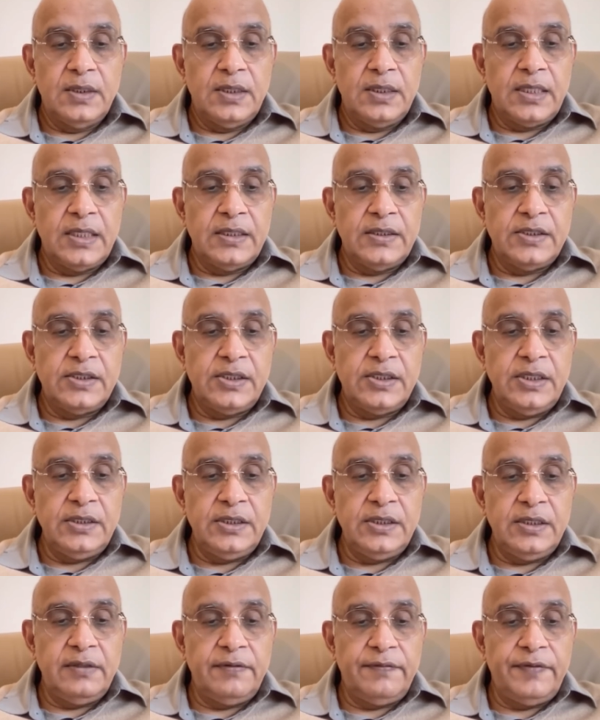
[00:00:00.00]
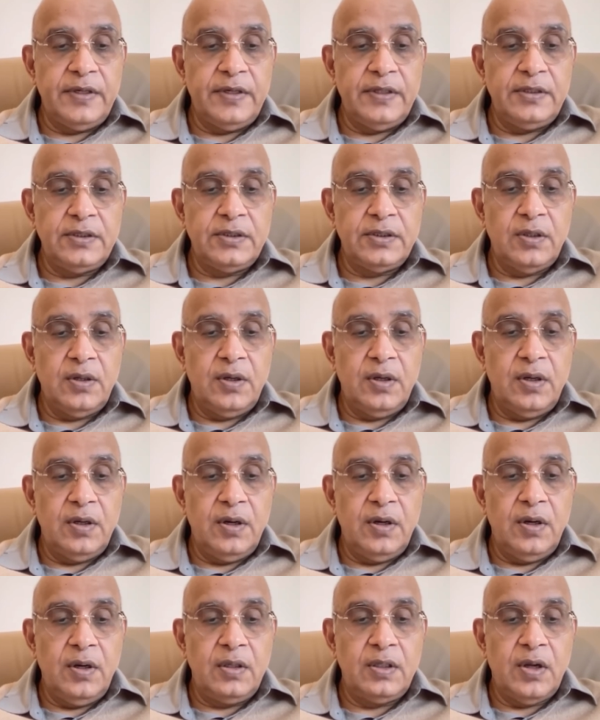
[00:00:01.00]
Concerted efforts
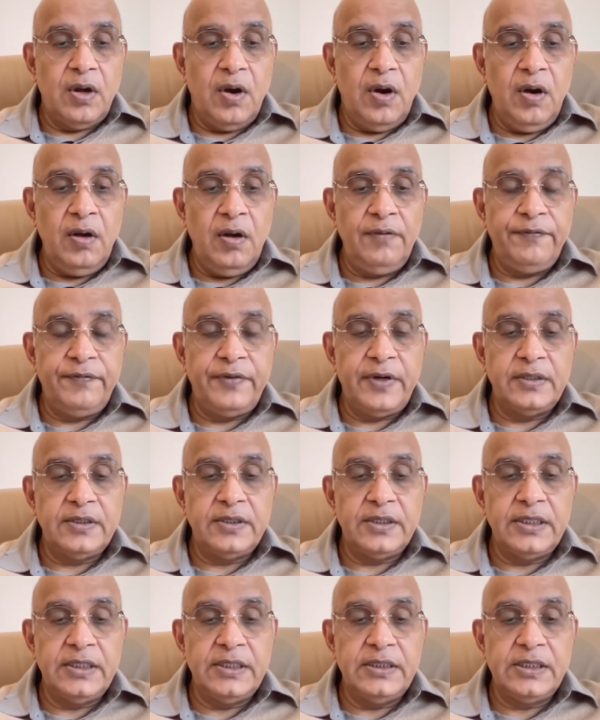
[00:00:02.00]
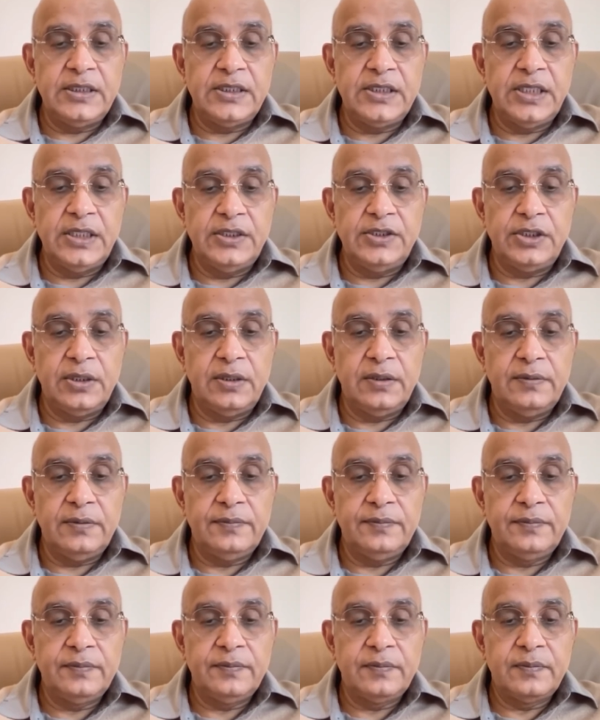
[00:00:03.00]
on all fronts is essential.
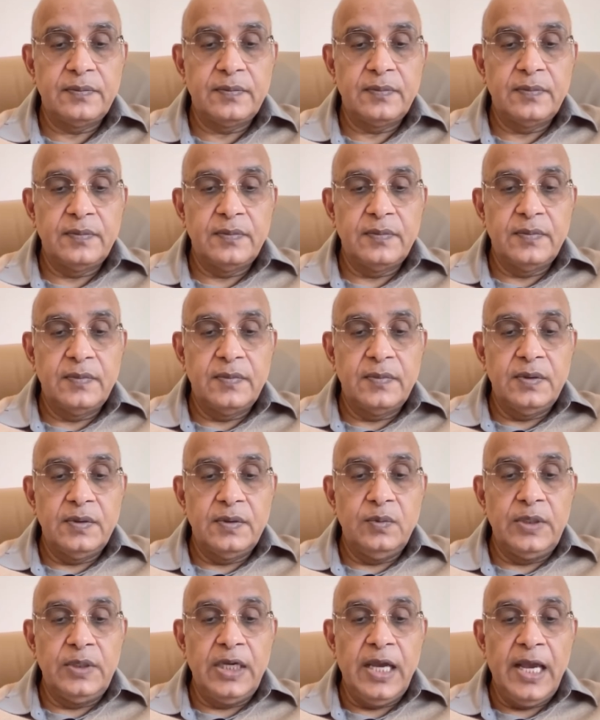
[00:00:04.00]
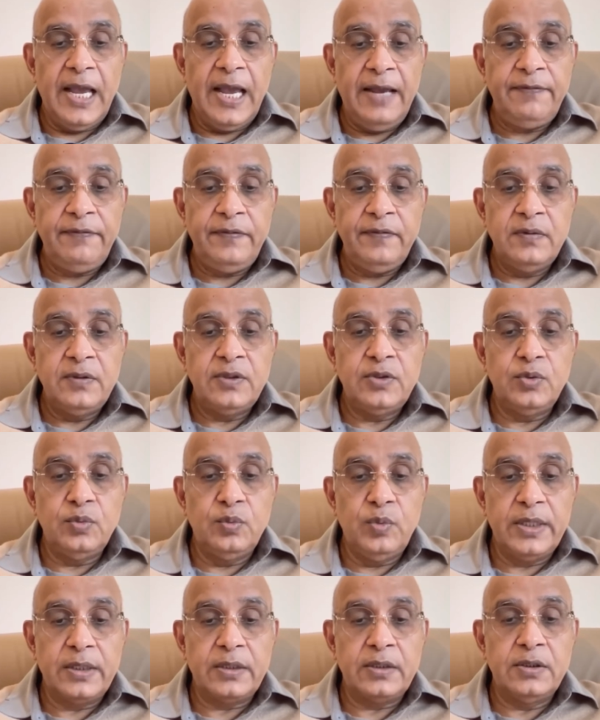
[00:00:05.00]
We have to
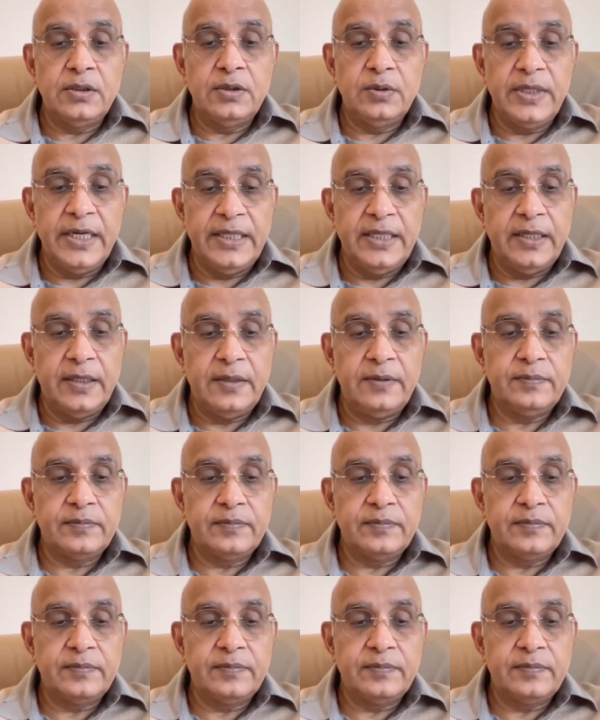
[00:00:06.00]
work together.